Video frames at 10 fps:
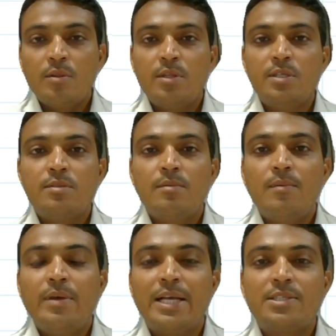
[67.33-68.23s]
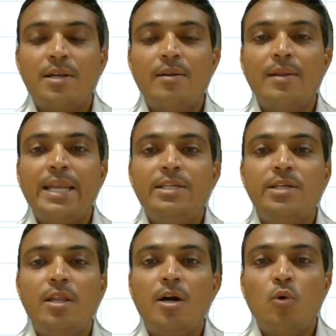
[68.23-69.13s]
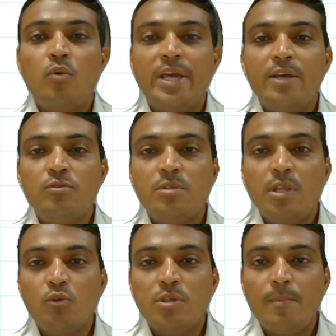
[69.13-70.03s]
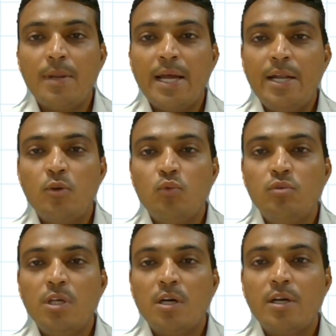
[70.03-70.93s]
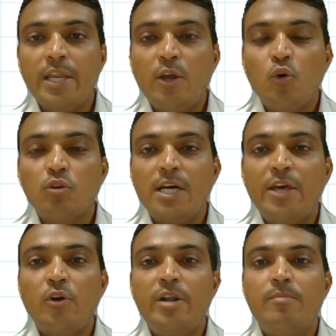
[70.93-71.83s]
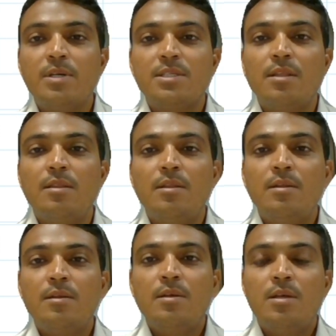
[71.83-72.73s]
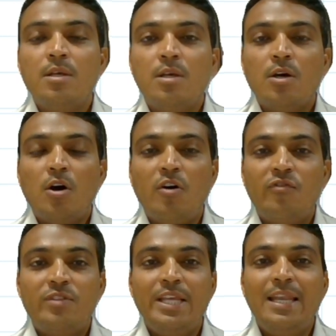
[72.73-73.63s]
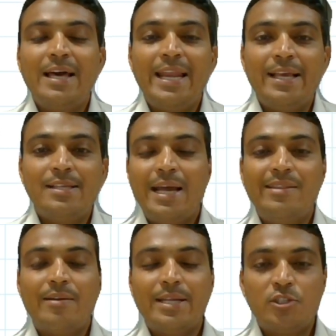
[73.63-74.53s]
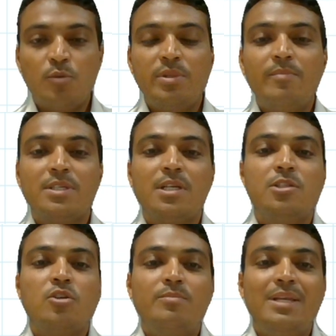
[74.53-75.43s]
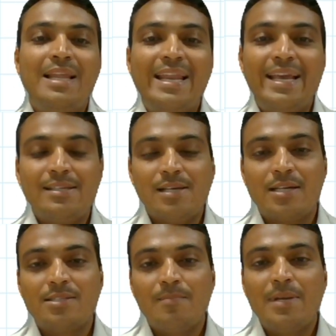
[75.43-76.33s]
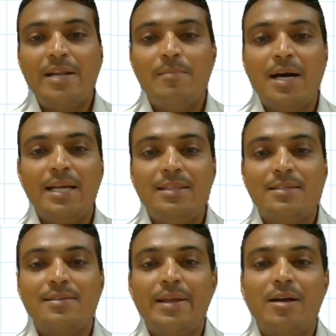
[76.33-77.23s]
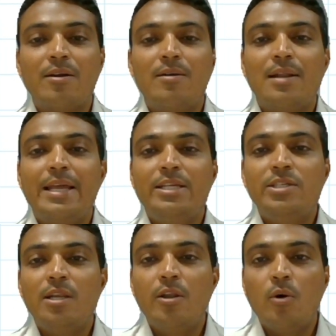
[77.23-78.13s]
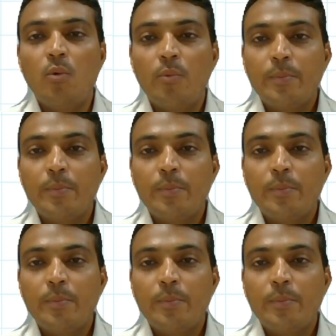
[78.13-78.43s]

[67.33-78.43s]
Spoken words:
This external laryngeal nerve gives nerve supply to the cricothyroid muscle of the larynx, and the rest of the muscles of the larynx are supplied by this recurrent laryngeal nerve.